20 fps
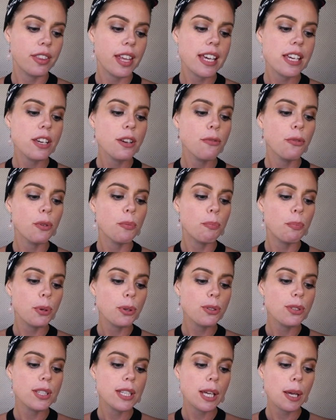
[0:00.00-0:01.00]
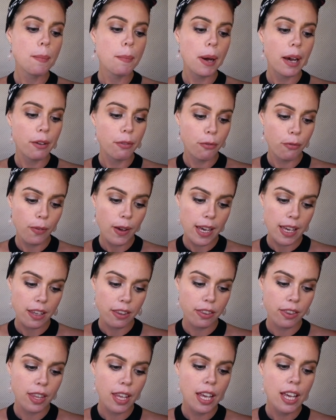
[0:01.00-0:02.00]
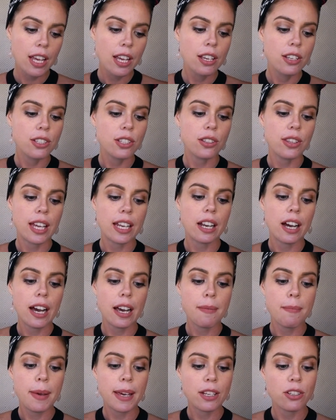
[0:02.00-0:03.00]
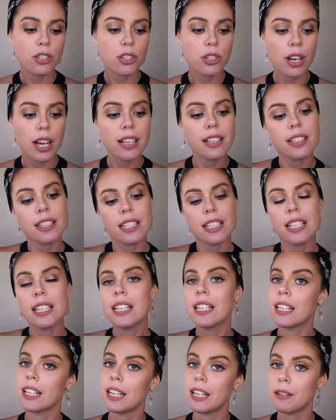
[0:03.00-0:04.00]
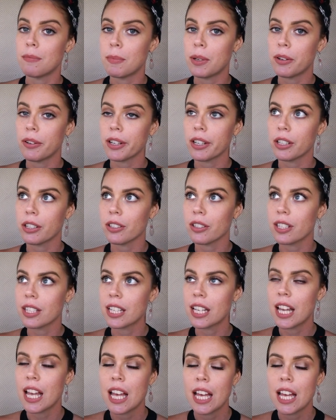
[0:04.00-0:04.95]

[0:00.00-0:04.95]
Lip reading: thank you for boosting my faith so that I may trust in miracles.